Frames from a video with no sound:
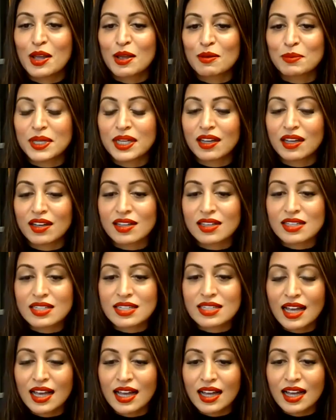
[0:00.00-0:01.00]
because
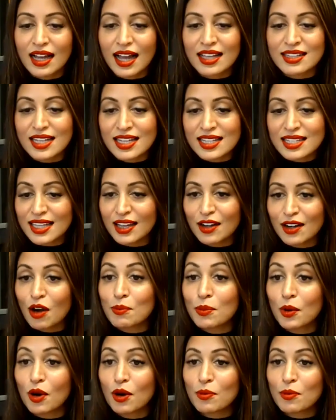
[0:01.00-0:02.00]
as I said, our
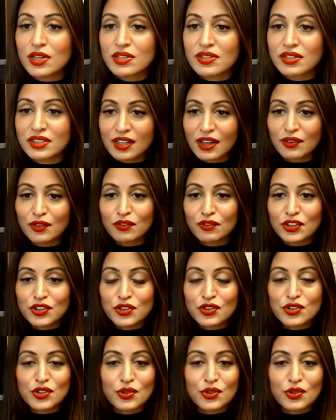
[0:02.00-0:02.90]
Borough President Donovan Richards